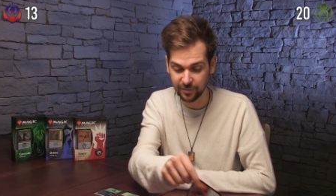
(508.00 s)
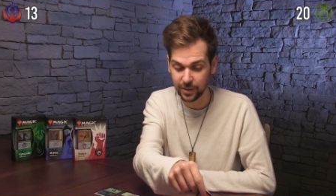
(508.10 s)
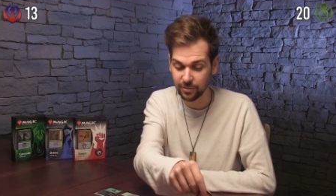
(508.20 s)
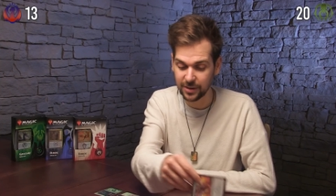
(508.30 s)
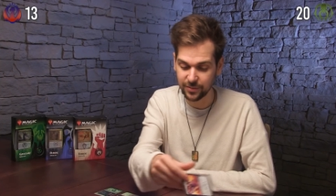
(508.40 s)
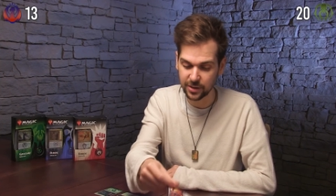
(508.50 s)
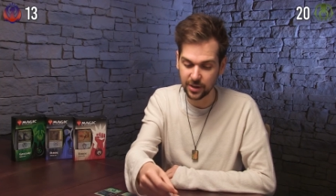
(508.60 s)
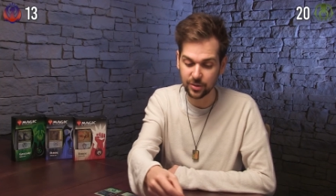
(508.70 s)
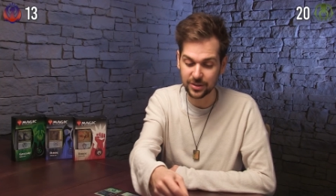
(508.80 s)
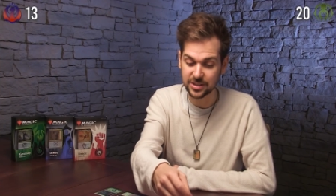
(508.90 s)
out of my
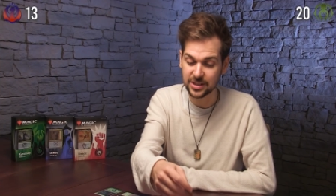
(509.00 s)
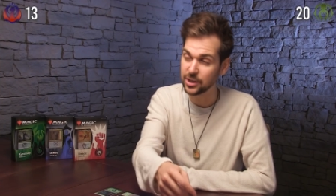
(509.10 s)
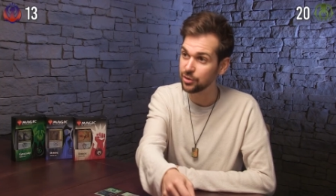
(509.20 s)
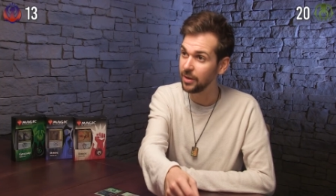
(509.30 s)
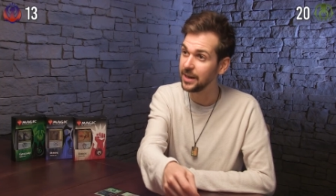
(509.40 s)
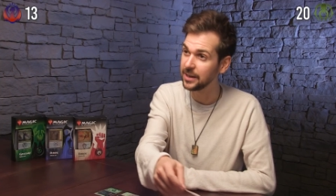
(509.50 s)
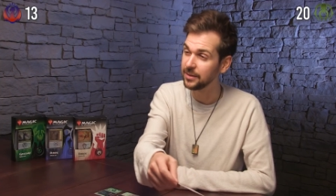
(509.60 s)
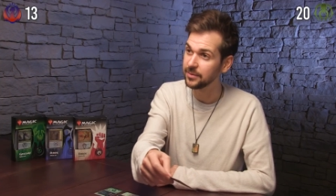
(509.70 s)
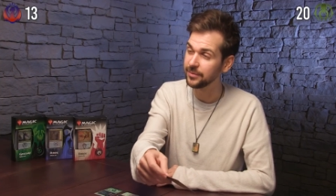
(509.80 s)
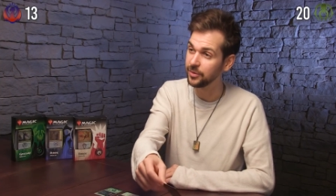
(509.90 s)
graveyard, I could instead trade
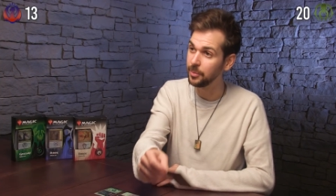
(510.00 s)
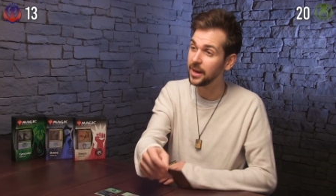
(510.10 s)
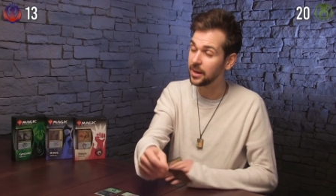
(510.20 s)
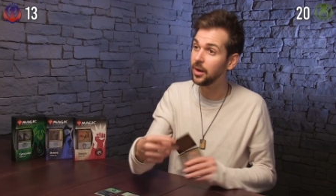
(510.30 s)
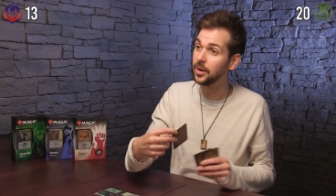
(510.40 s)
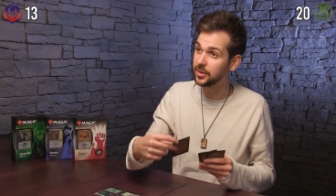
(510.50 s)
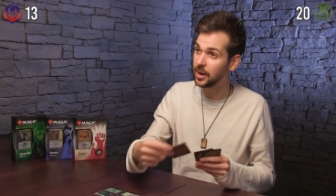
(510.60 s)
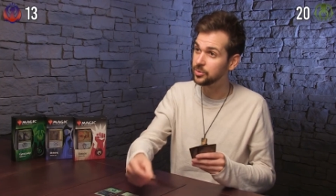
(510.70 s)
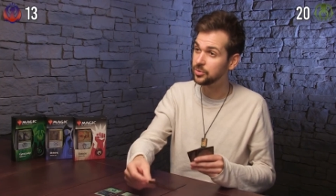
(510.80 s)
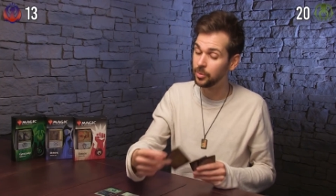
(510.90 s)
it for my card
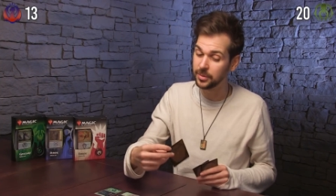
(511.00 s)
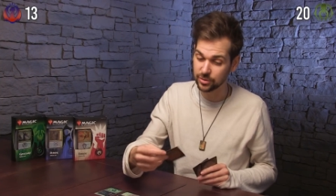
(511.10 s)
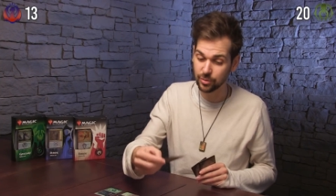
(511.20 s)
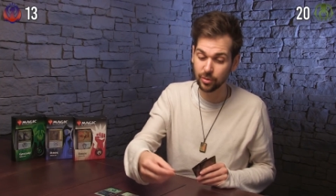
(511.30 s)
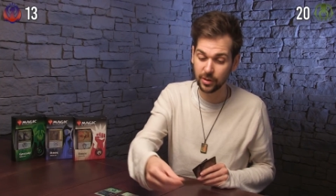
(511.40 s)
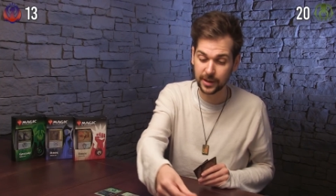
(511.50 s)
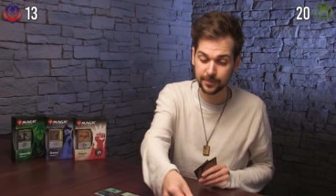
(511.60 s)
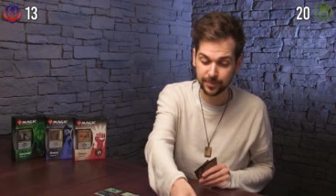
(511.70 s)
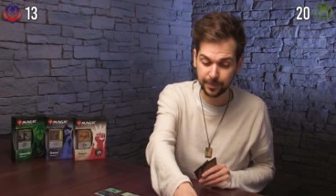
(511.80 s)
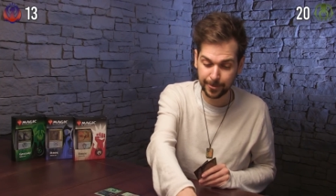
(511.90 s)
that I was normally ah,
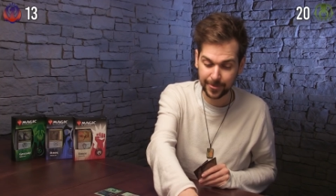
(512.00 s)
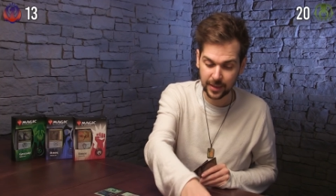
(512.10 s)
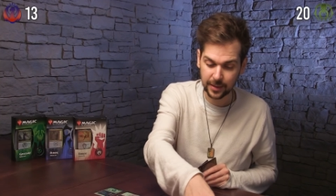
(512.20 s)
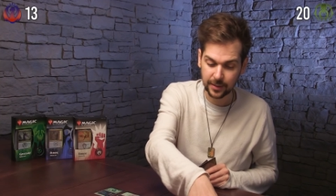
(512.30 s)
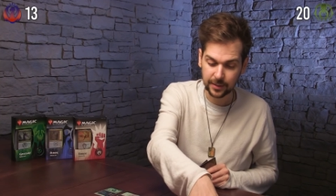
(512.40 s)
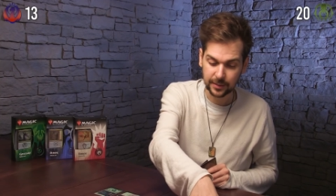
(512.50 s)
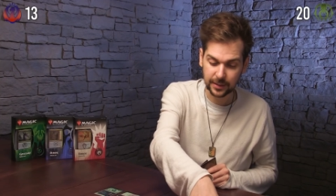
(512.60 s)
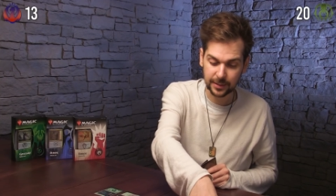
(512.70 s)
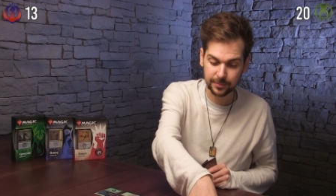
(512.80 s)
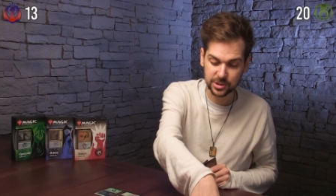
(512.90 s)
drawing. Right. Okay.
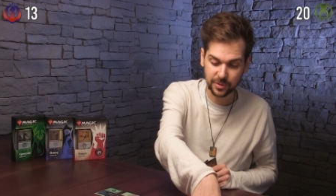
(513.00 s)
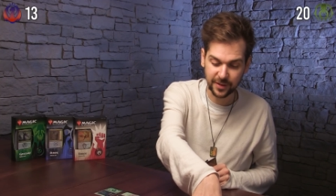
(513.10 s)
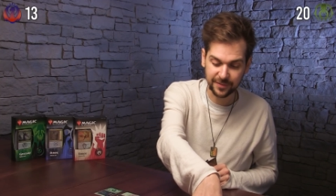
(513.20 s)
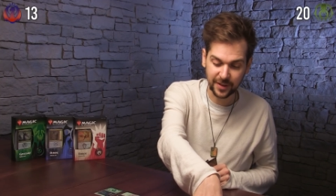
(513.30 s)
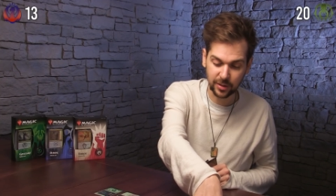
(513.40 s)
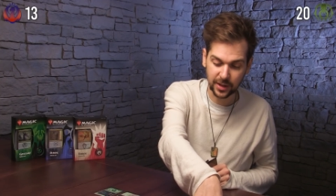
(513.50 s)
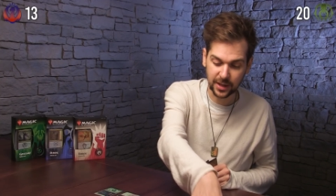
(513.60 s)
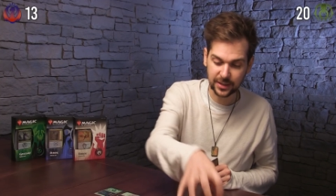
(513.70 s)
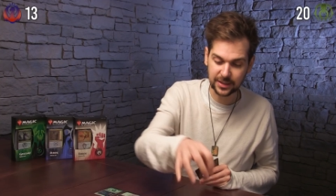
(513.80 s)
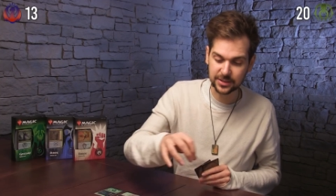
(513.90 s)
Um, so if I felt
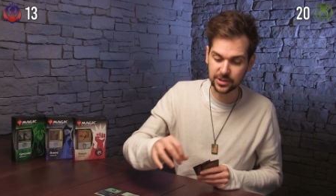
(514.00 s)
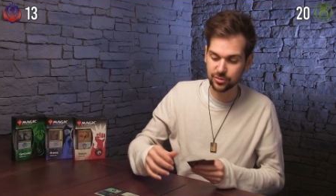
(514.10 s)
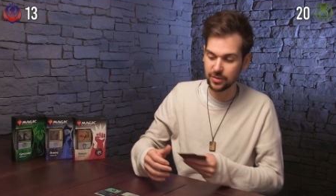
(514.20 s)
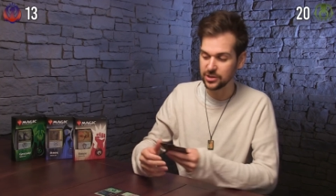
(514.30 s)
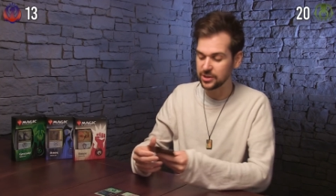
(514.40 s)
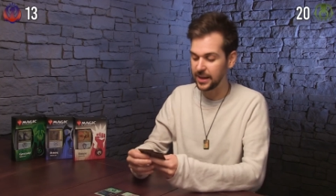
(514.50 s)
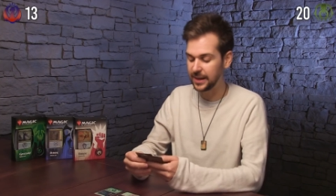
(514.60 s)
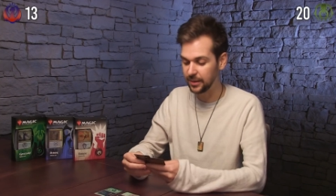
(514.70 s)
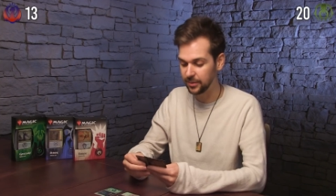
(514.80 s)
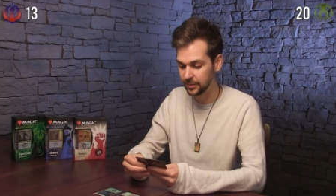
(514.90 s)
like I needed to dredge
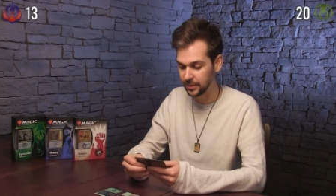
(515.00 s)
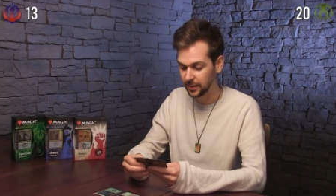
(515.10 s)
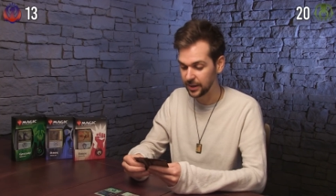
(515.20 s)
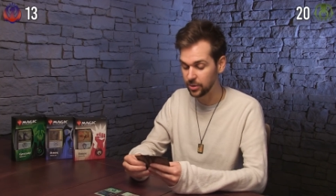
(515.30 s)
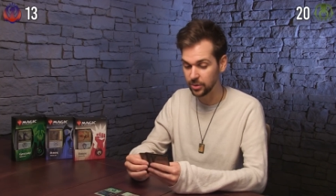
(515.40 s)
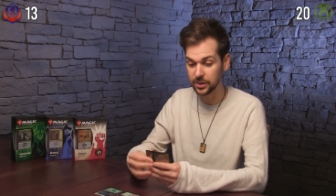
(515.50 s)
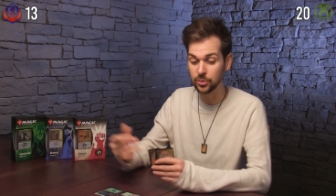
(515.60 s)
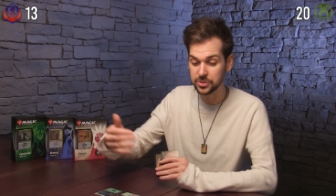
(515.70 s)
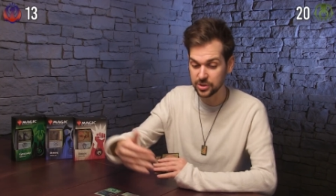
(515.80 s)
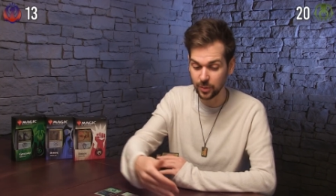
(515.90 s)
that out, I could.
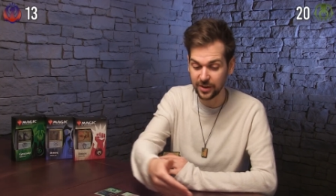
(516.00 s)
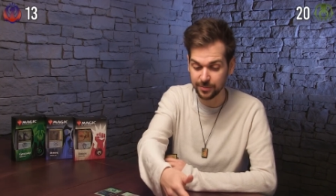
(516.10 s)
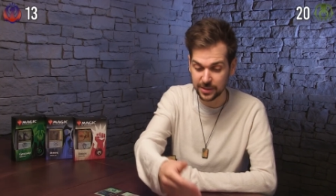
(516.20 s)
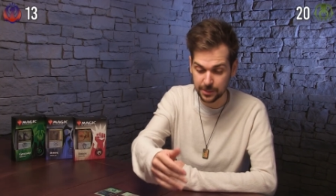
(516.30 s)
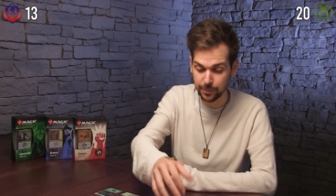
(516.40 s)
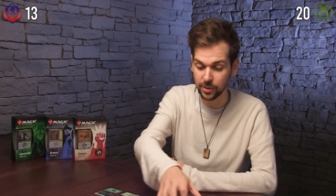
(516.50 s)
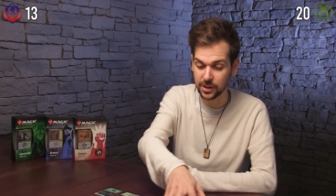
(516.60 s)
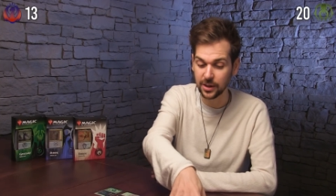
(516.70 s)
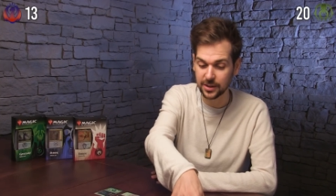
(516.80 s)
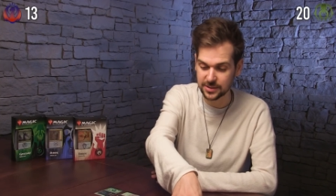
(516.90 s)
And also, it's a way for me to
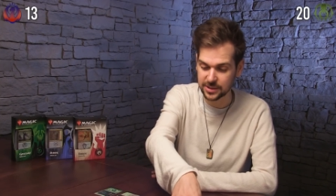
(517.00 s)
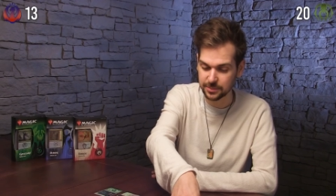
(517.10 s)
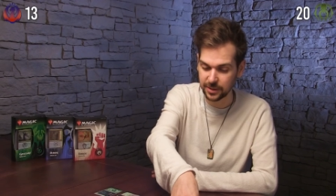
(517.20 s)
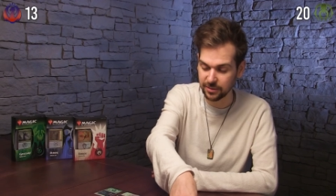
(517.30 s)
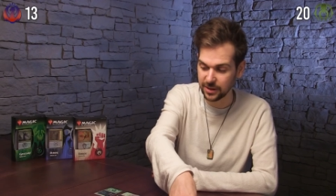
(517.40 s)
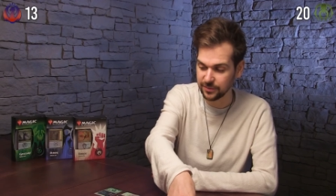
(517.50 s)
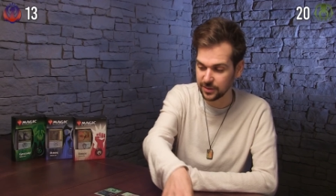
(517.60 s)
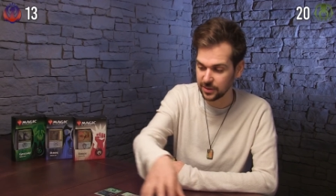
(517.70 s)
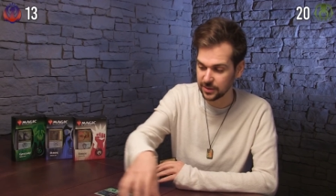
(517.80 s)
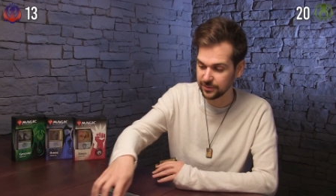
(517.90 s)
put cards into my
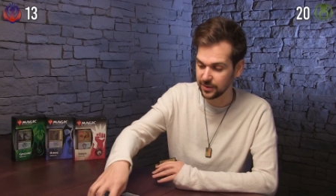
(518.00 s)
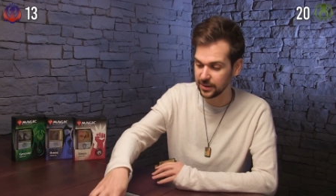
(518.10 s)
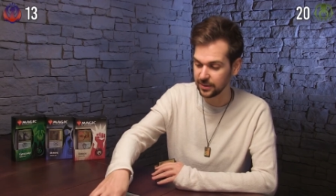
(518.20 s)
graveyard if yeah. I